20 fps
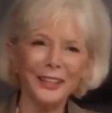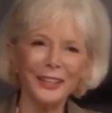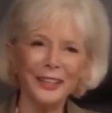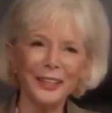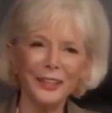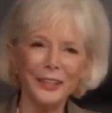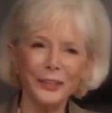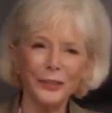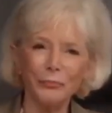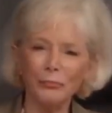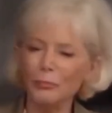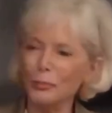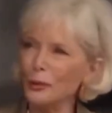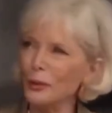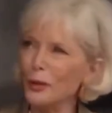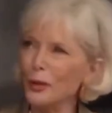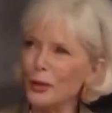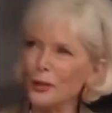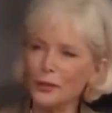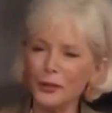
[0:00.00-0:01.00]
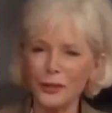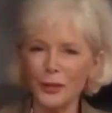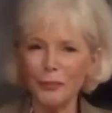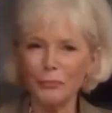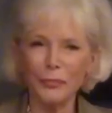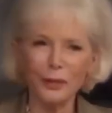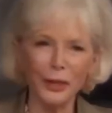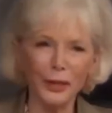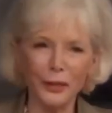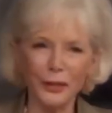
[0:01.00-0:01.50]
That he belongs
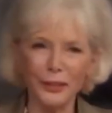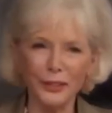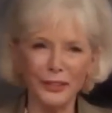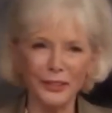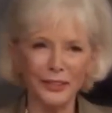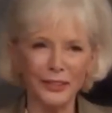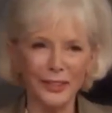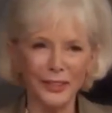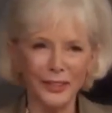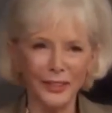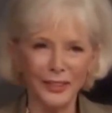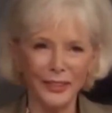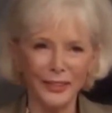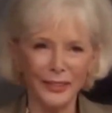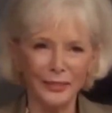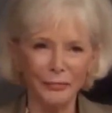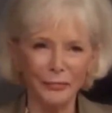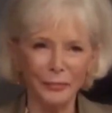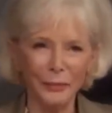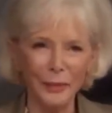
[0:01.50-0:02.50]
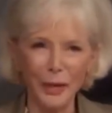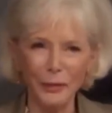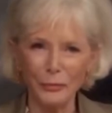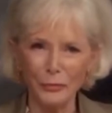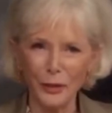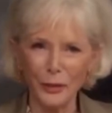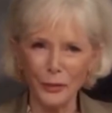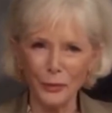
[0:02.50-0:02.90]
up there on Mount